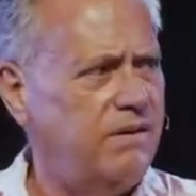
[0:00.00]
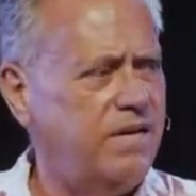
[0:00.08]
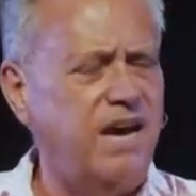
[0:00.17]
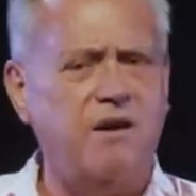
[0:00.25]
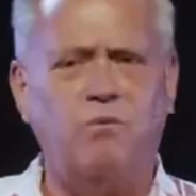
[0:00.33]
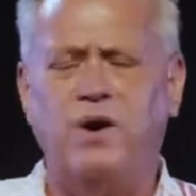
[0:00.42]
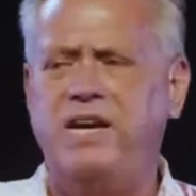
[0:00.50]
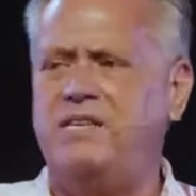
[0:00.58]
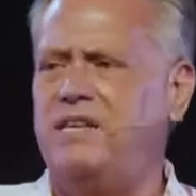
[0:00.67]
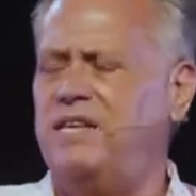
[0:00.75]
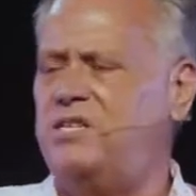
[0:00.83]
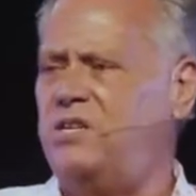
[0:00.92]
I can't wait
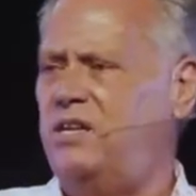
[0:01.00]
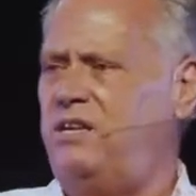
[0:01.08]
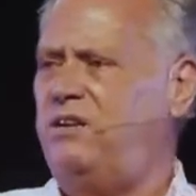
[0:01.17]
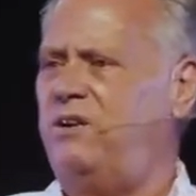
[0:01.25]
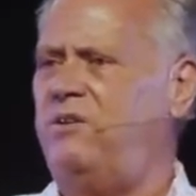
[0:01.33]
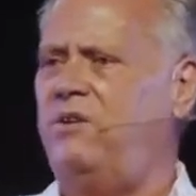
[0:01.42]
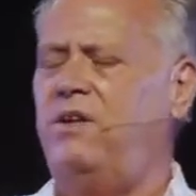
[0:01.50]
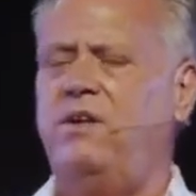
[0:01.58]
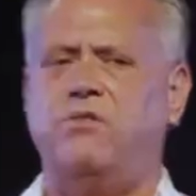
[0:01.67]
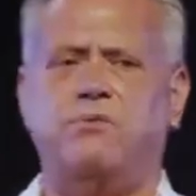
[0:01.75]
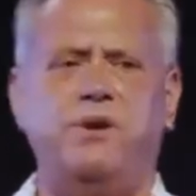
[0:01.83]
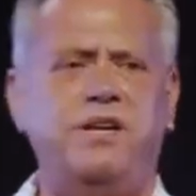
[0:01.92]
till it's,
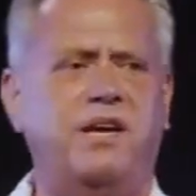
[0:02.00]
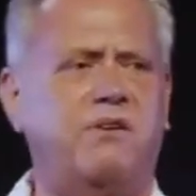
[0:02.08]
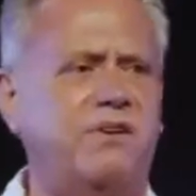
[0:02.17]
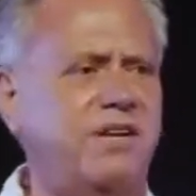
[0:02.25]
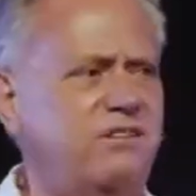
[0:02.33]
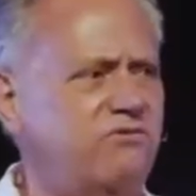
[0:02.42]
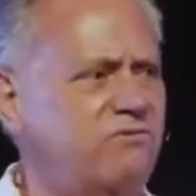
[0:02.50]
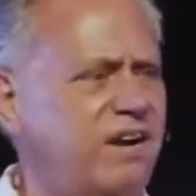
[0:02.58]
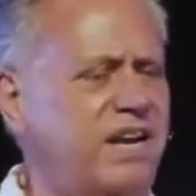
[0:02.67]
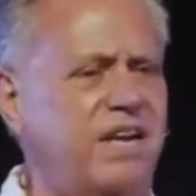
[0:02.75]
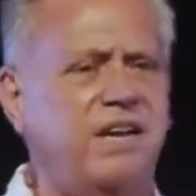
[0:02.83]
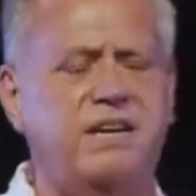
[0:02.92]
3 degrees,
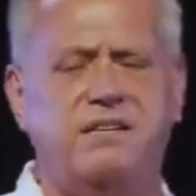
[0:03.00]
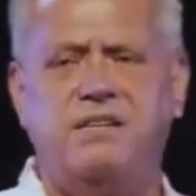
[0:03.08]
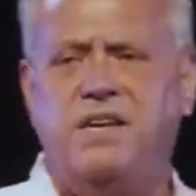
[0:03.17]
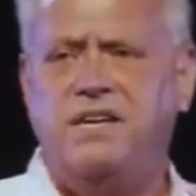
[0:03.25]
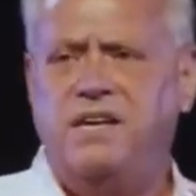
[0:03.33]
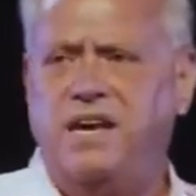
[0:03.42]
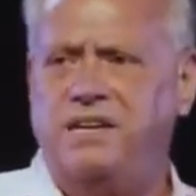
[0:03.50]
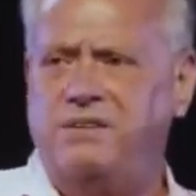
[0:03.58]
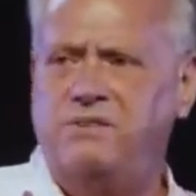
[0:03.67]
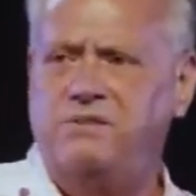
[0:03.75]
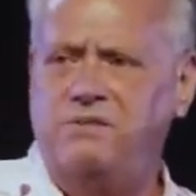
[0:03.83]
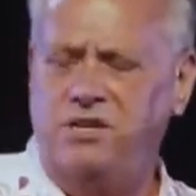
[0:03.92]
raining
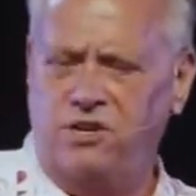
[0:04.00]
and